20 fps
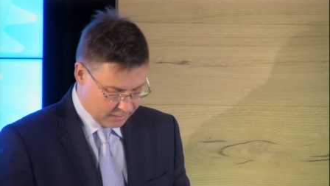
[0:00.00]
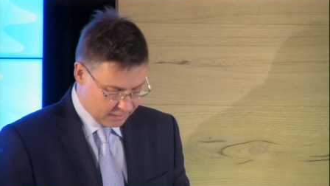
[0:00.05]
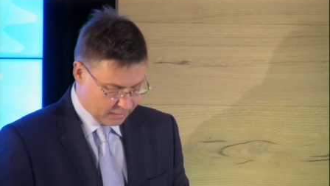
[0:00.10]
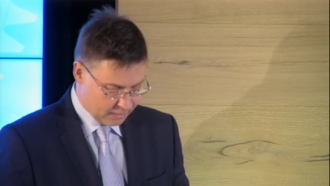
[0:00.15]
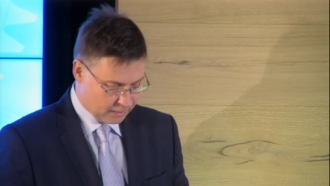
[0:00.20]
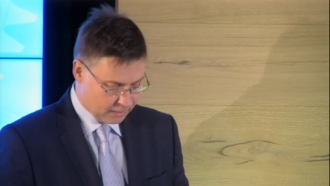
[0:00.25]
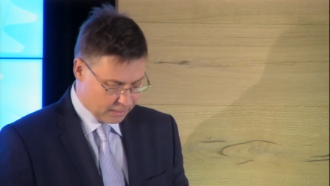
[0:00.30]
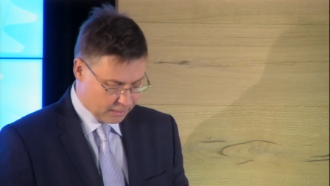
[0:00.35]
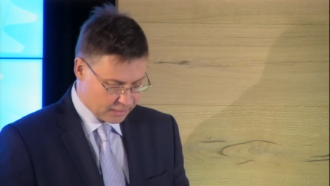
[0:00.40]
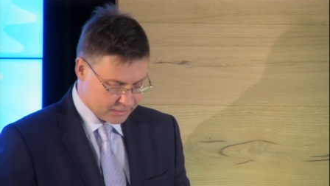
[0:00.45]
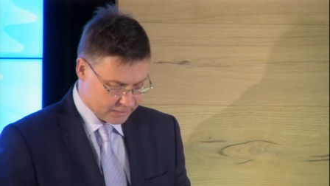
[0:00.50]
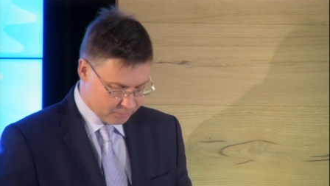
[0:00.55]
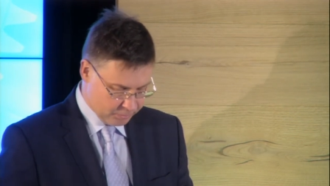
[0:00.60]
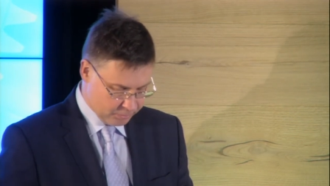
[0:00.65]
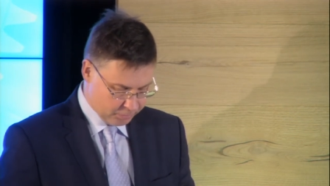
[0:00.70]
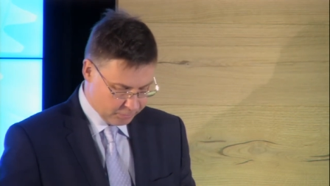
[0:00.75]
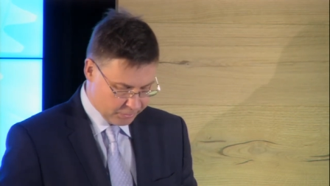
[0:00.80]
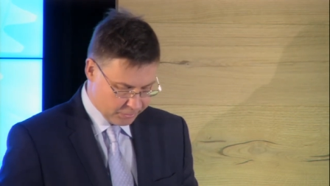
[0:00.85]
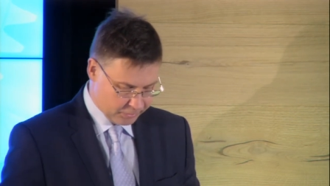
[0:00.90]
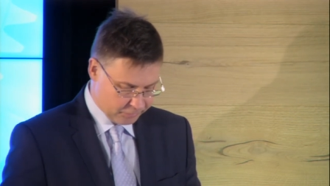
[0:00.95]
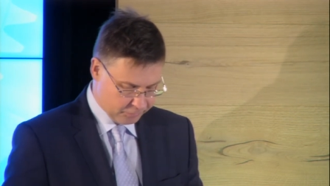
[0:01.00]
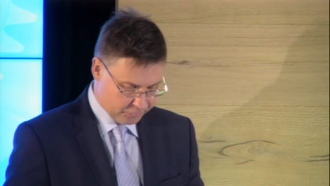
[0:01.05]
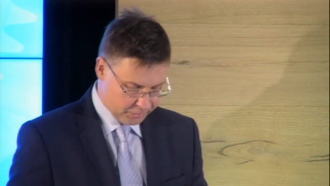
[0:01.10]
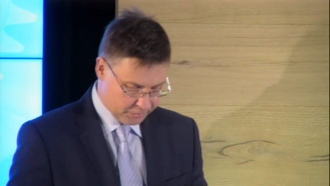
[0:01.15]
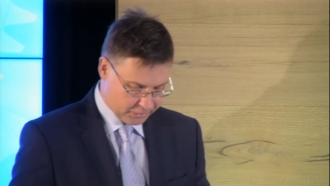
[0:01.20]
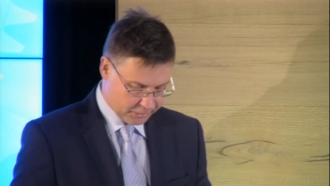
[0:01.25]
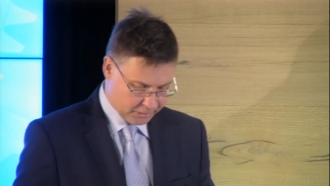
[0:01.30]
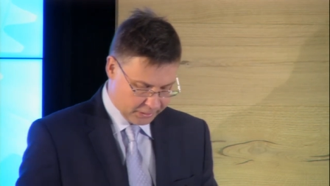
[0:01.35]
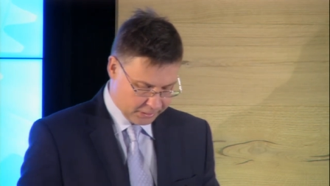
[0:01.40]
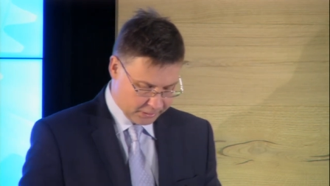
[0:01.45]
Uh, at the moment, we are
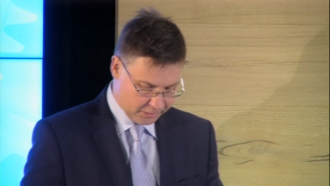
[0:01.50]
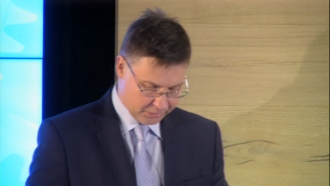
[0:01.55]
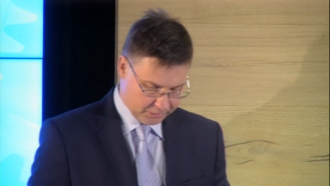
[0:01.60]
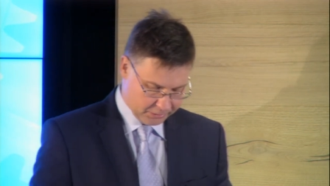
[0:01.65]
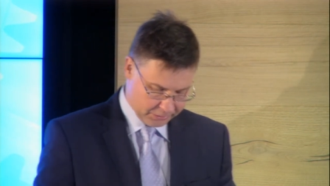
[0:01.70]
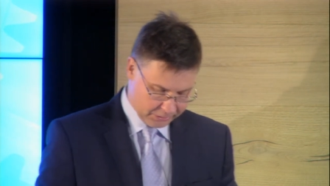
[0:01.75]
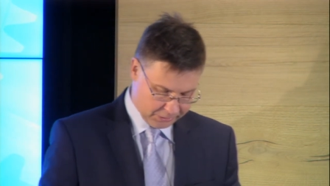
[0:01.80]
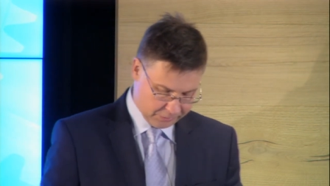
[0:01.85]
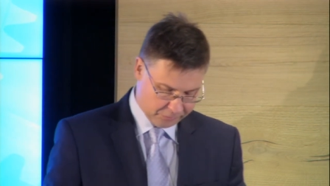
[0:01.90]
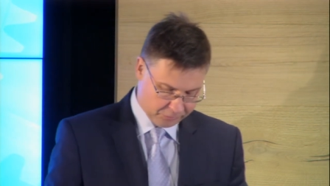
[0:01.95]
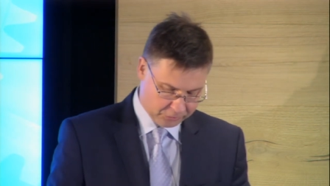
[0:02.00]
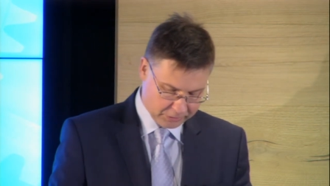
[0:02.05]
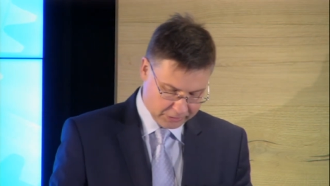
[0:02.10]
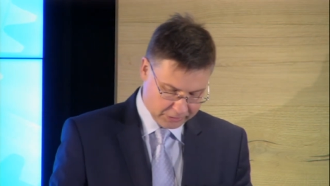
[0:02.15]
carefully